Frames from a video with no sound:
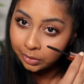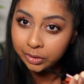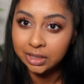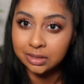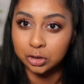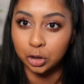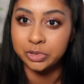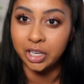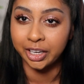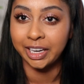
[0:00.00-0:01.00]
I really
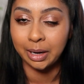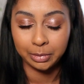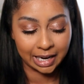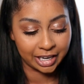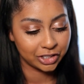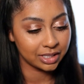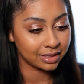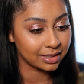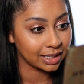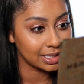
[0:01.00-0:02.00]
stopped tugging at my lashes
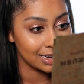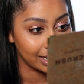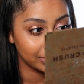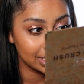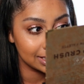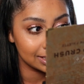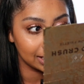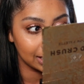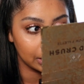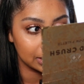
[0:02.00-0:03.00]
because I can definitely
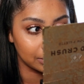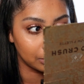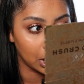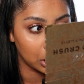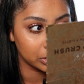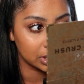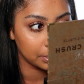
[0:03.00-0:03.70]
see some bold